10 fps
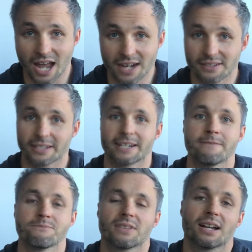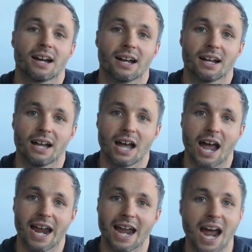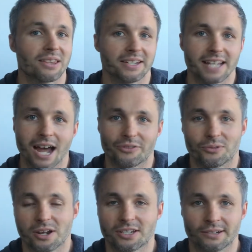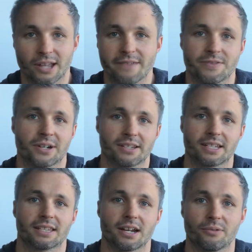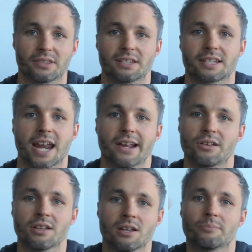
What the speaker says: Honestly, I highly doubt the rest of your life you're gonna sit there with a scale,